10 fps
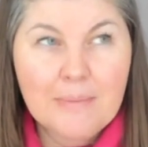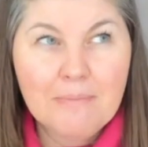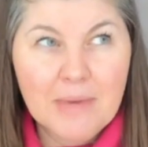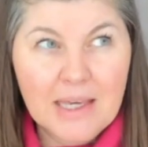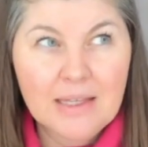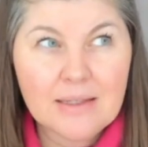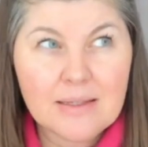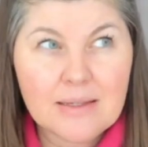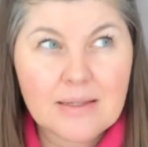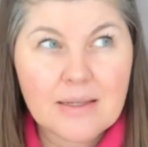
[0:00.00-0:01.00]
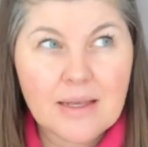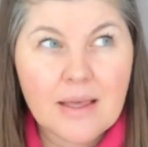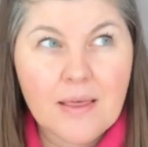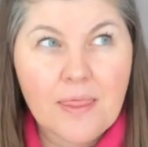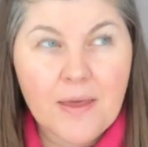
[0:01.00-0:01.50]
means
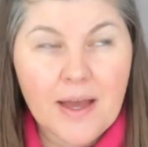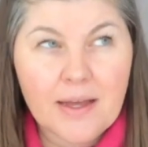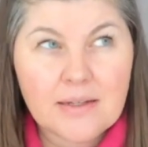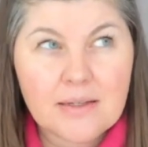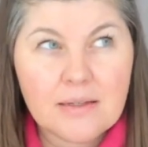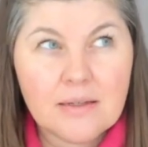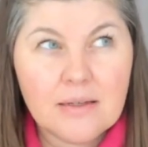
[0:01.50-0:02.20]
that